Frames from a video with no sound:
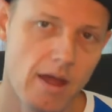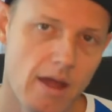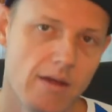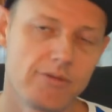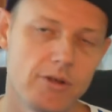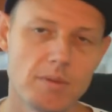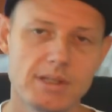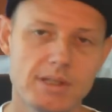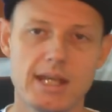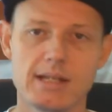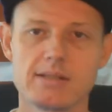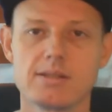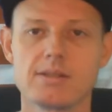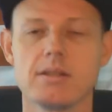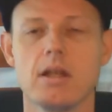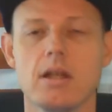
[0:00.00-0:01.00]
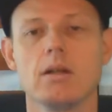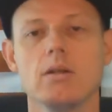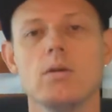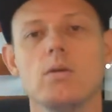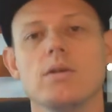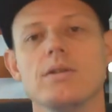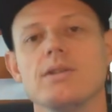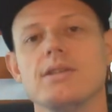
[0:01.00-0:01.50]
from the Texas
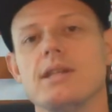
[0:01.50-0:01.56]
Longhorns,